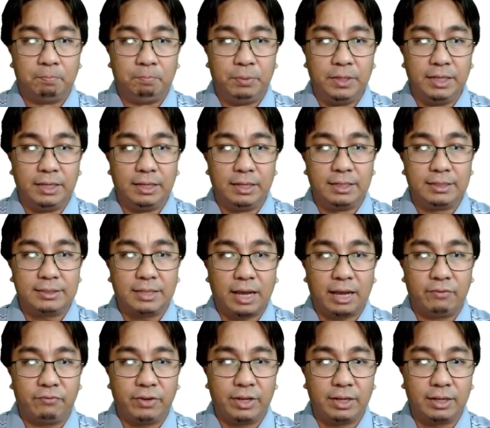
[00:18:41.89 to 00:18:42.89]
B is
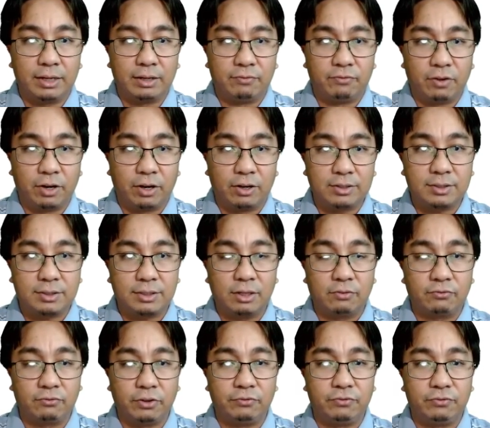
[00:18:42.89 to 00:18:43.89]
having a velocity
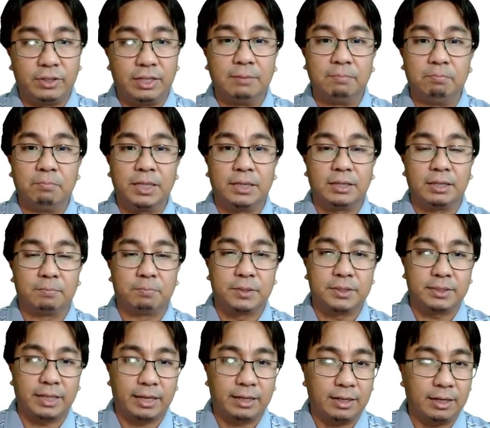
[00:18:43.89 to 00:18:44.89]
of 15 meter per
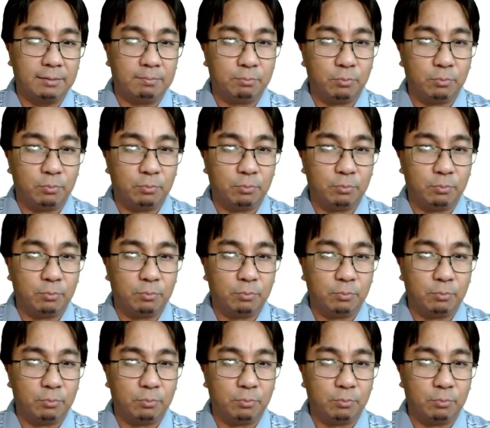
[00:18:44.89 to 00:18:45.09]
second,